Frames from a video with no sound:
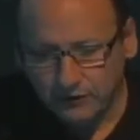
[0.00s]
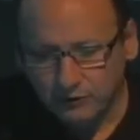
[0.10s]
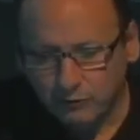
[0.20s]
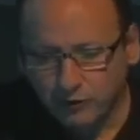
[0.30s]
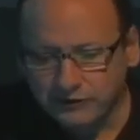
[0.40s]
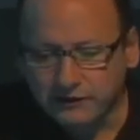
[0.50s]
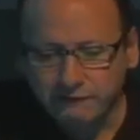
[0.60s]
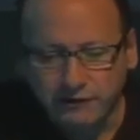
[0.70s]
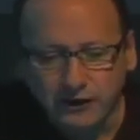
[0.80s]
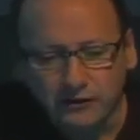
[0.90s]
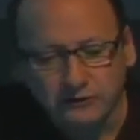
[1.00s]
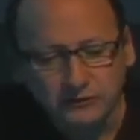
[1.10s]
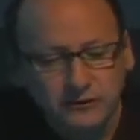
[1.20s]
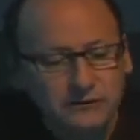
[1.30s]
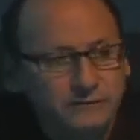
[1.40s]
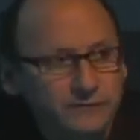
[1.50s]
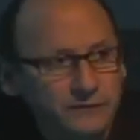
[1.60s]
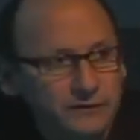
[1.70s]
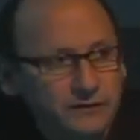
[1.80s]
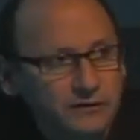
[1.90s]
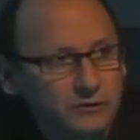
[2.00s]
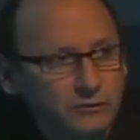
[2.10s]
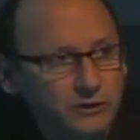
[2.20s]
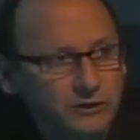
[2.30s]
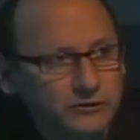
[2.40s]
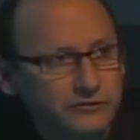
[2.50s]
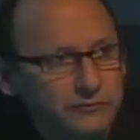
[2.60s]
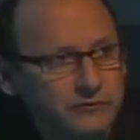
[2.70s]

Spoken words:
What they found was